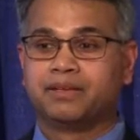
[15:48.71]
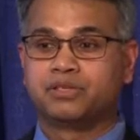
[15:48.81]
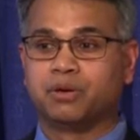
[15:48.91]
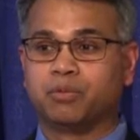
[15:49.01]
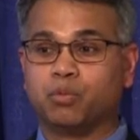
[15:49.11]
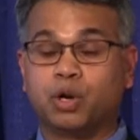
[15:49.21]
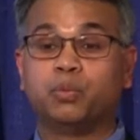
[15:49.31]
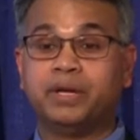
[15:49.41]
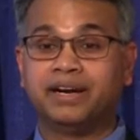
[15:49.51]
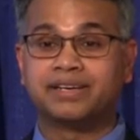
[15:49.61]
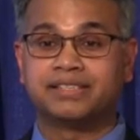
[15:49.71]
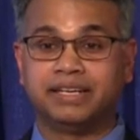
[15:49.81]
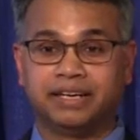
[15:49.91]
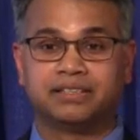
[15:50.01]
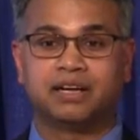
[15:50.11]
So what we are
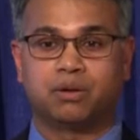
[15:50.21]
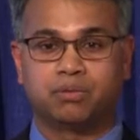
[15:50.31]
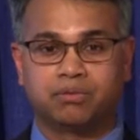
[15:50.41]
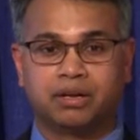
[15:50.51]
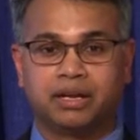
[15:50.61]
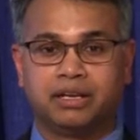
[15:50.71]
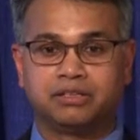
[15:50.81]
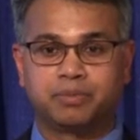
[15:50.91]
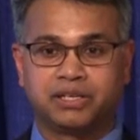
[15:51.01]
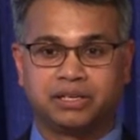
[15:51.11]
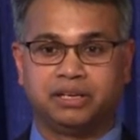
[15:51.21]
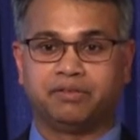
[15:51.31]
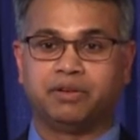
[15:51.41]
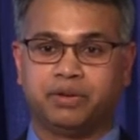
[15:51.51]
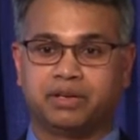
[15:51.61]
seeing is now, especially
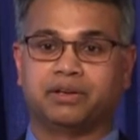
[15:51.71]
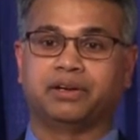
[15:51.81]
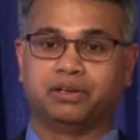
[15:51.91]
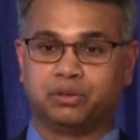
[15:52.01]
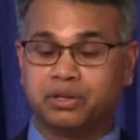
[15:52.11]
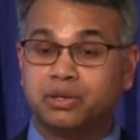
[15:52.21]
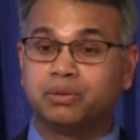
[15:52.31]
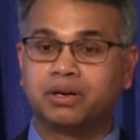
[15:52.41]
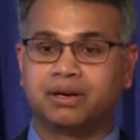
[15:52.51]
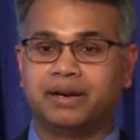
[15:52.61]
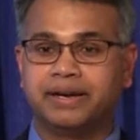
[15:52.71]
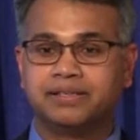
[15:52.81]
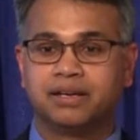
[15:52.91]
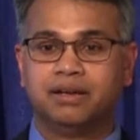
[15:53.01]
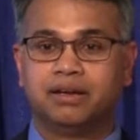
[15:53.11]
when we are talking to the newer
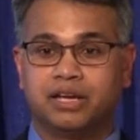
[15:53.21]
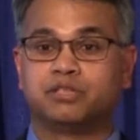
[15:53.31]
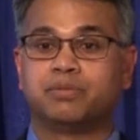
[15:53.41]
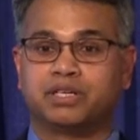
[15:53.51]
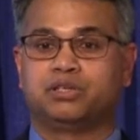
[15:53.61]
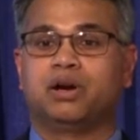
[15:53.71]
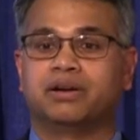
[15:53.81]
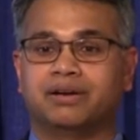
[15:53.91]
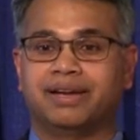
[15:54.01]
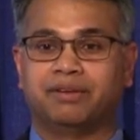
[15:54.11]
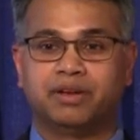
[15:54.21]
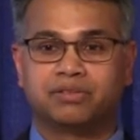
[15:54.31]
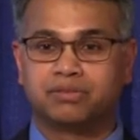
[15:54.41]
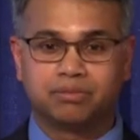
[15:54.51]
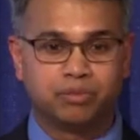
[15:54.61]
clients, is much shorter. Like we are
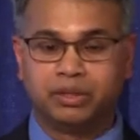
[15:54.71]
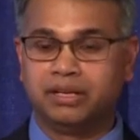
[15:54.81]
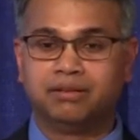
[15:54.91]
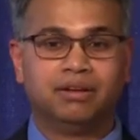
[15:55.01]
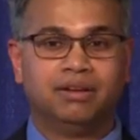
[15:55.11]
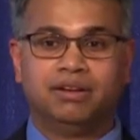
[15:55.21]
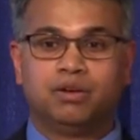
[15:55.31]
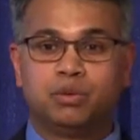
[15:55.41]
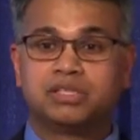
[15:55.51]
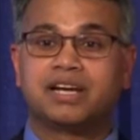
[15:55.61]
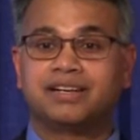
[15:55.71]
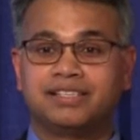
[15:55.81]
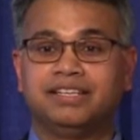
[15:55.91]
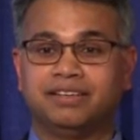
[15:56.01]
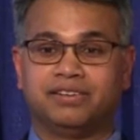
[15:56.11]
within we start
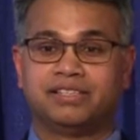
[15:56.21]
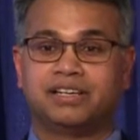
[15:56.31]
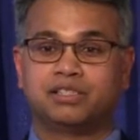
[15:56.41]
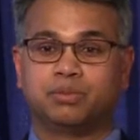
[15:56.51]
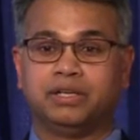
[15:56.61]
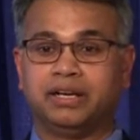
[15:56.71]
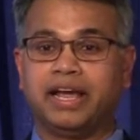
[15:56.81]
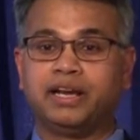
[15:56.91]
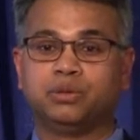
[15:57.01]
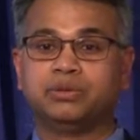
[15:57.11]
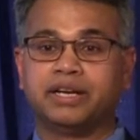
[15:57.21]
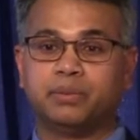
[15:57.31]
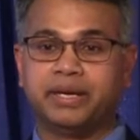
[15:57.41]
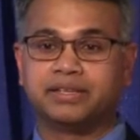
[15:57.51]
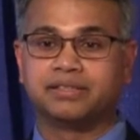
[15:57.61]
seeing the results within eight to 10
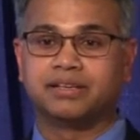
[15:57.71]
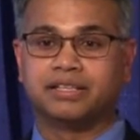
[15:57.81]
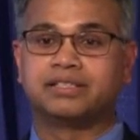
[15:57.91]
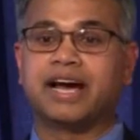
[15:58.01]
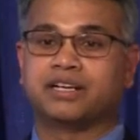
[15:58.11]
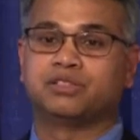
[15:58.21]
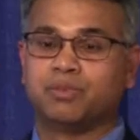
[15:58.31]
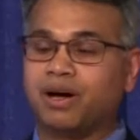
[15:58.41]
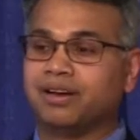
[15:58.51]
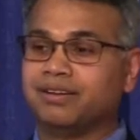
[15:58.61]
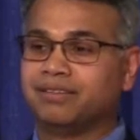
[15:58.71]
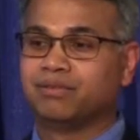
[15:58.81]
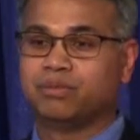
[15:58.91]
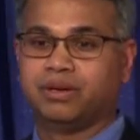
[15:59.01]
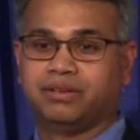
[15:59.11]
weeks. It's that small,
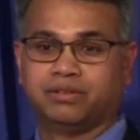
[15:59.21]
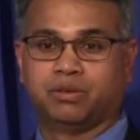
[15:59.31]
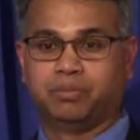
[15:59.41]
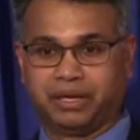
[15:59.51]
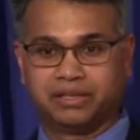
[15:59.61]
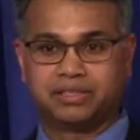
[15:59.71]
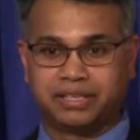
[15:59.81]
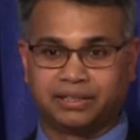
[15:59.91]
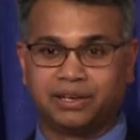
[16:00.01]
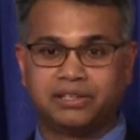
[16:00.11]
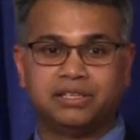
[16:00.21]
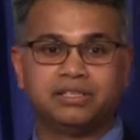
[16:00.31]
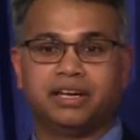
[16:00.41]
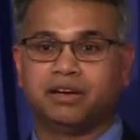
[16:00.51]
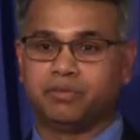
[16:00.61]
right? So because the technology is
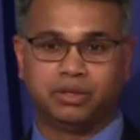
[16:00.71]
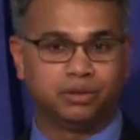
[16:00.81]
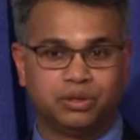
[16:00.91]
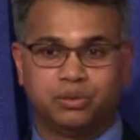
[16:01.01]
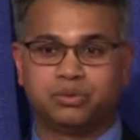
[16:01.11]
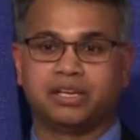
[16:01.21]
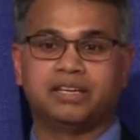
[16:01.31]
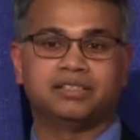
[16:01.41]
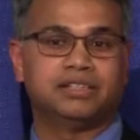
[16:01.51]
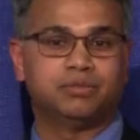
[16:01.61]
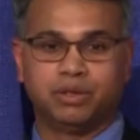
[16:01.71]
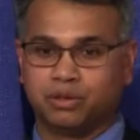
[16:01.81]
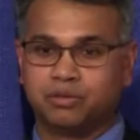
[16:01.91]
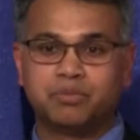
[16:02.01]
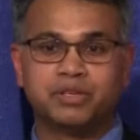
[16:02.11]
there, we the use cases, we
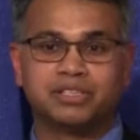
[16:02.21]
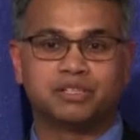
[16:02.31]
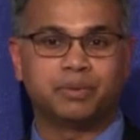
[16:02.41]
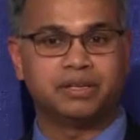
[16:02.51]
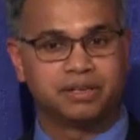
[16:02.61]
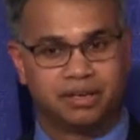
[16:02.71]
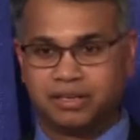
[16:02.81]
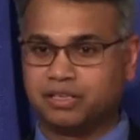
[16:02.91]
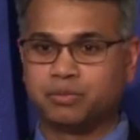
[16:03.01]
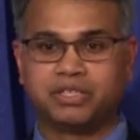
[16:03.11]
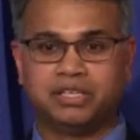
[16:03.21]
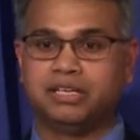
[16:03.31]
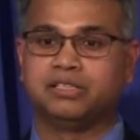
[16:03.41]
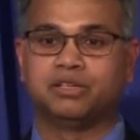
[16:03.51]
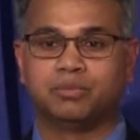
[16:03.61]
know the business pains, it's much
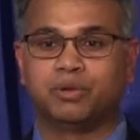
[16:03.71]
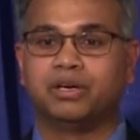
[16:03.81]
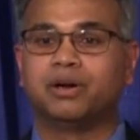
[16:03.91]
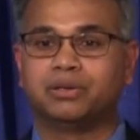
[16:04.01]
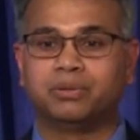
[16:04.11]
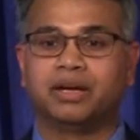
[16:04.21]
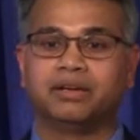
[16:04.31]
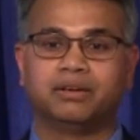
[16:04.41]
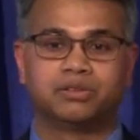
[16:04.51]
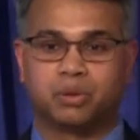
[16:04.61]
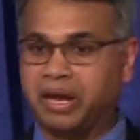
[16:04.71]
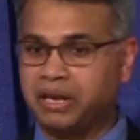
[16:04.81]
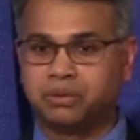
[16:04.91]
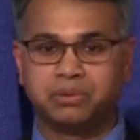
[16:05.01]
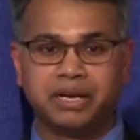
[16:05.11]
easier to put it all together. So
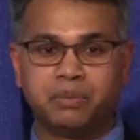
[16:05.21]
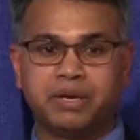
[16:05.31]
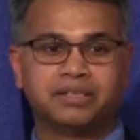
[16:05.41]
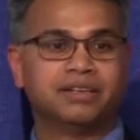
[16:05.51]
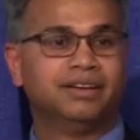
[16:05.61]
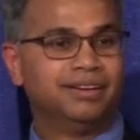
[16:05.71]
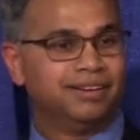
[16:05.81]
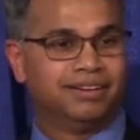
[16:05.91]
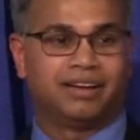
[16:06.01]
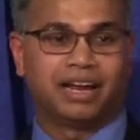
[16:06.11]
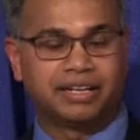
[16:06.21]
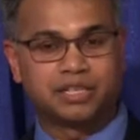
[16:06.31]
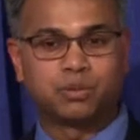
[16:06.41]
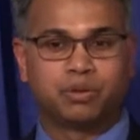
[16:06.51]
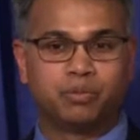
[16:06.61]
eight to 10 weeks, and
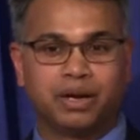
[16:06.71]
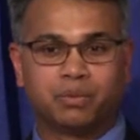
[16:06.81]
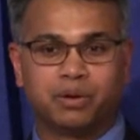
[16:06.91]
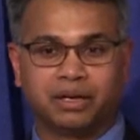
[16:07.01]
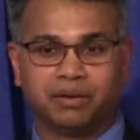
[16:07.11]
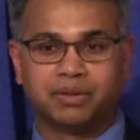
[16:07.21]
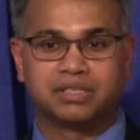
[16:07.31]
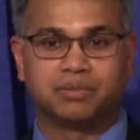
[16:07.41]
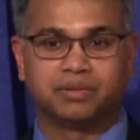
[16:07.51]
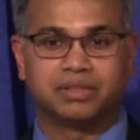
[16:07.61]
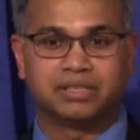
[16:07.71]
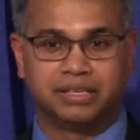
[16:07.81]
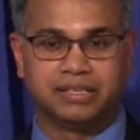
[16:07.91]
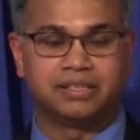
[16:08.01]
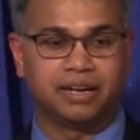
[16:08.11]
that's what we are working with some of the
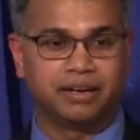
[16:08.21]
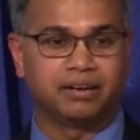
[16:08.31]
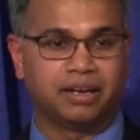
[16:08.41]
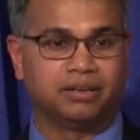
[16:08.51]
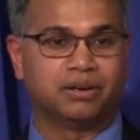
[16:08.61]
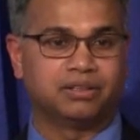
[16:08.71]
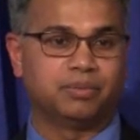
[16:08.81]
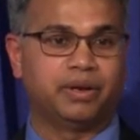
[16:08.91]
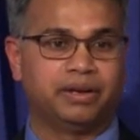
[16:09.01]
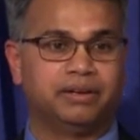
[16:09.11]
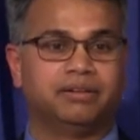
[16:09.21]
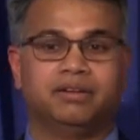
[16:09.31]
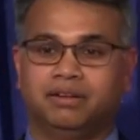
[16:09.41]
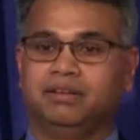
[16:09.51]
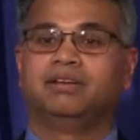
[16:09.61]
cities here in North America.
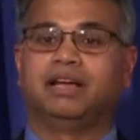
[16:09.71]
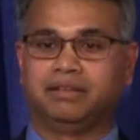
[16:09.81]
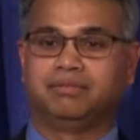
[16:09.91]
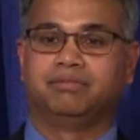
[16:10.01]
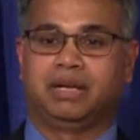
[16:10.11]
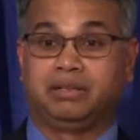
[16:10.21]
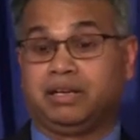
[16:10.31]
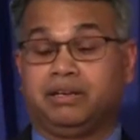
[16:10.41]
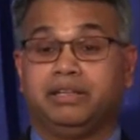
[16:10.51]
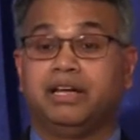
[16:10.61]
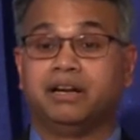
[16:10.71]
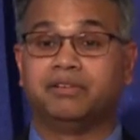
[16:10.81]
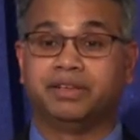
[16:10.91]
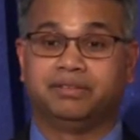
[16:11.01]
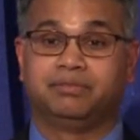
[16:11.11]
And, and they, they
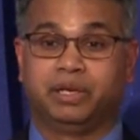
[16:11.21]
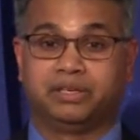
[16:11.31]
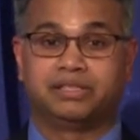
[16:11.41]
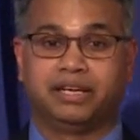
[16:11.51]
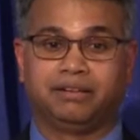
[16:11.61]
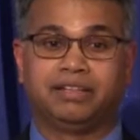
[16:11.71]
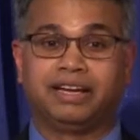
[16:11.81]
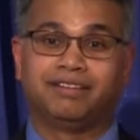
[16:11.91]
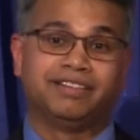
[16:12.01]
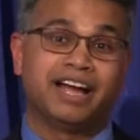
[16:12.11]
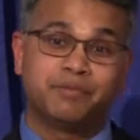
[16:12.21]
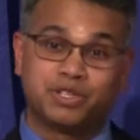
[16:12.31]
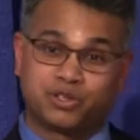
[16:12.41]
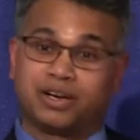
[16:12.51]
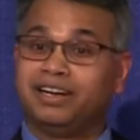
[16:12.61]
love it because they, they, they have been
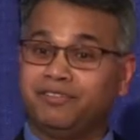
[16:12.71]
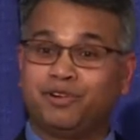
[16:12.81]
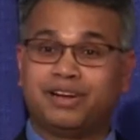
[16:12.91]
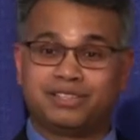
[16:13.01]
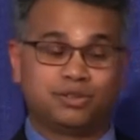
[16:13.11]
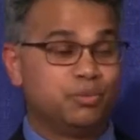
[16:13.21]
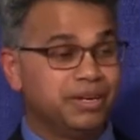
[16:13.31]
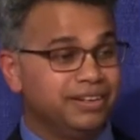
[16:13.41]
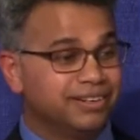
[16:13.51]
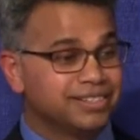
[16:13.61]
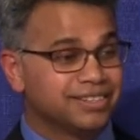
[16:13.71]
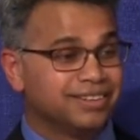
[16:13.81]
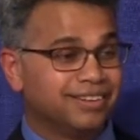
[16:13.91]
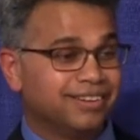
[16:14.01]
struggling for last so many years.